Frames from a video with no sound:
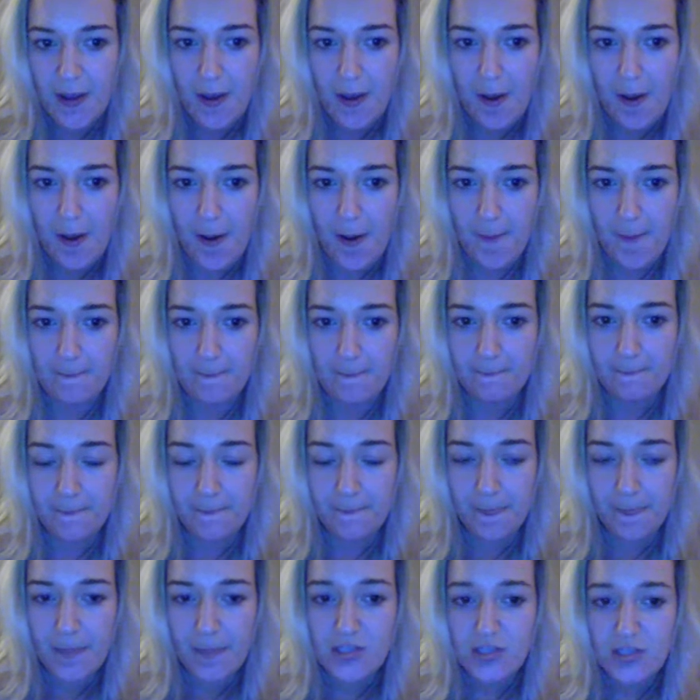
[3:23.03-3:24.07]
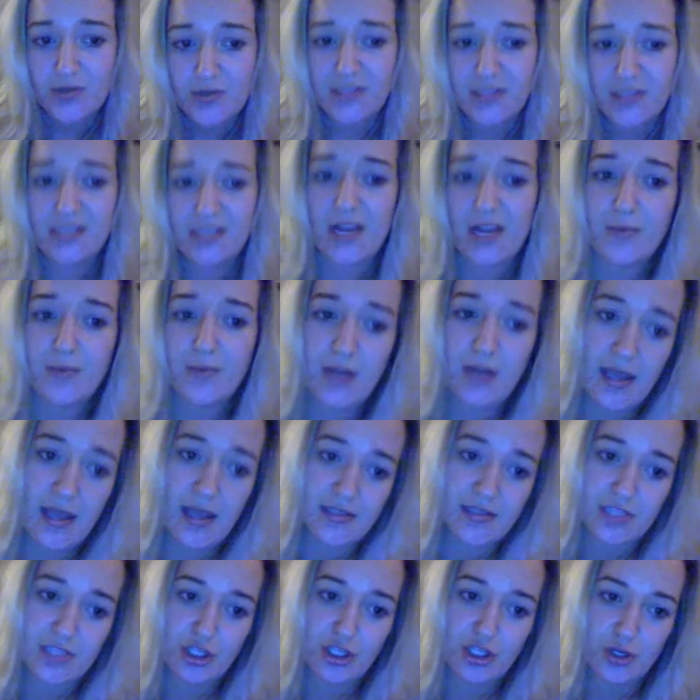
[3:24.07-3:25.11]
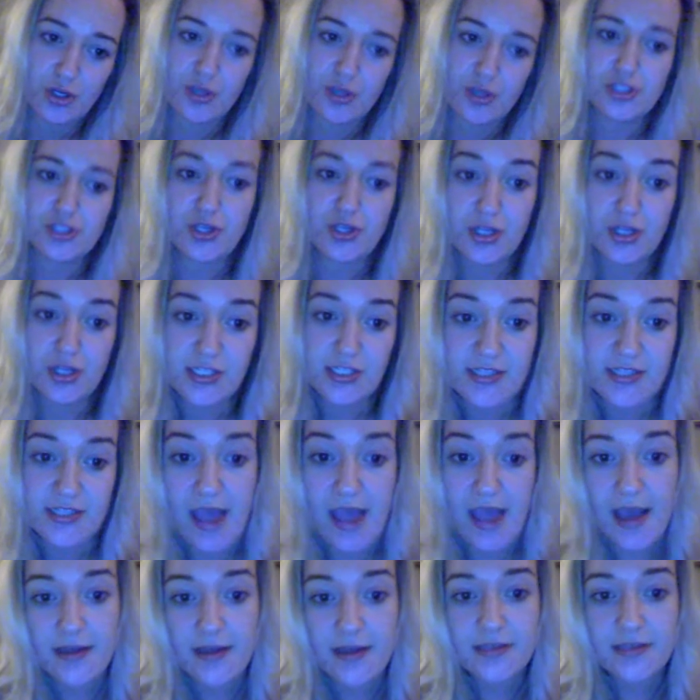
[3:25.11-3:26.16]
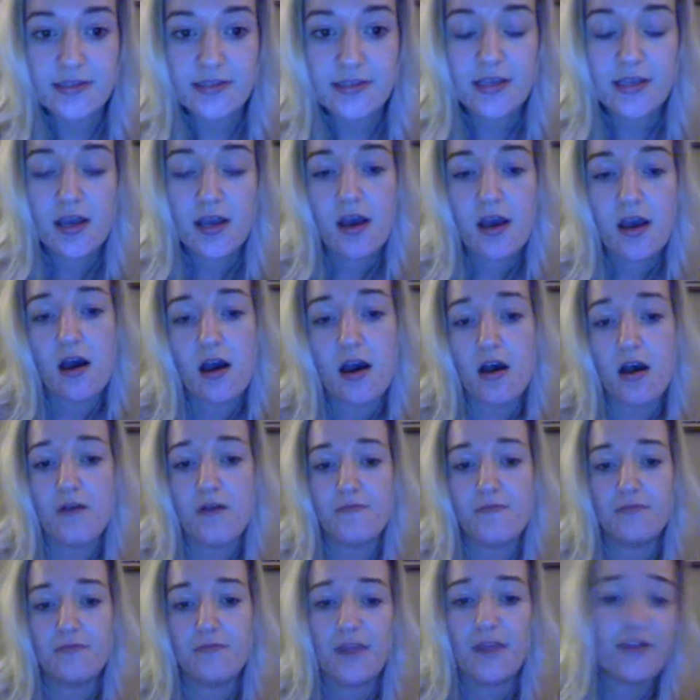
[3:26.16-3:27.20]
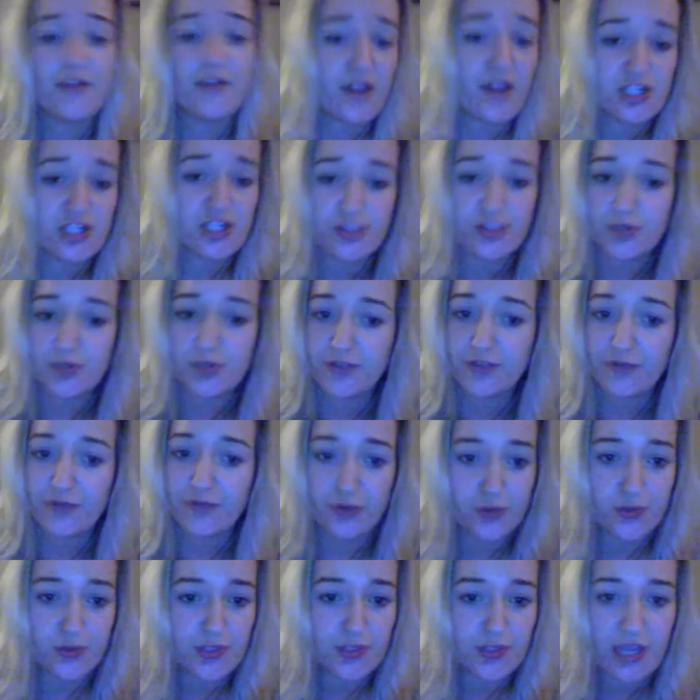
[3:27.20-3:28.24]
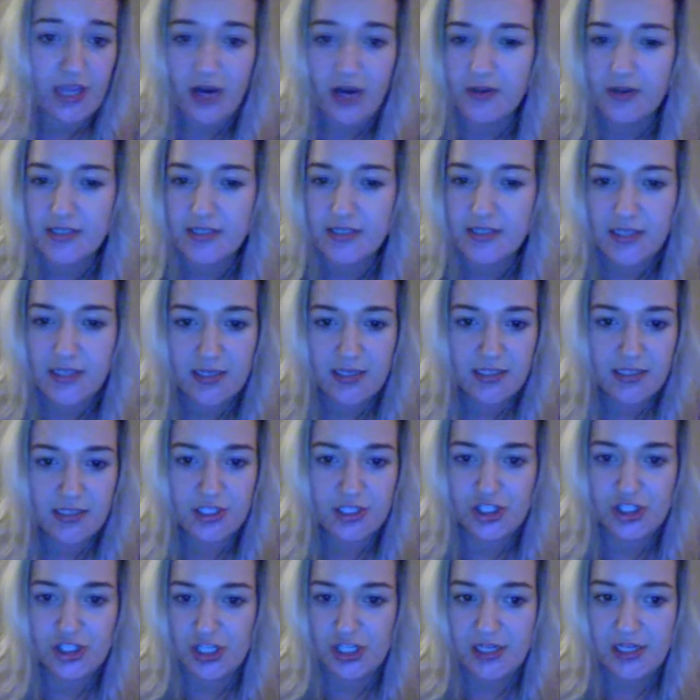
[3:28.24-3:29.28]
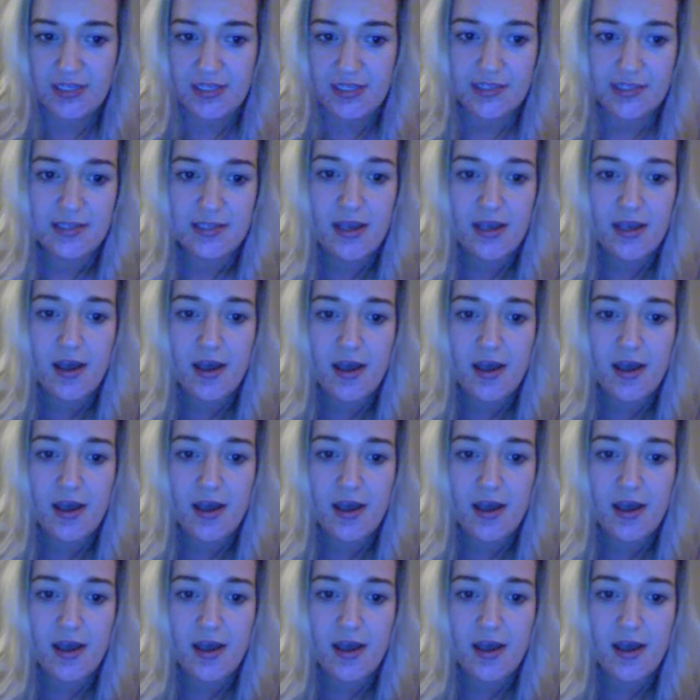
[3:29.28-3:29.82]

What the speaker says: So instead, we like to encourage good snacks, like vegetables, fruits, carrot sticks, cheese.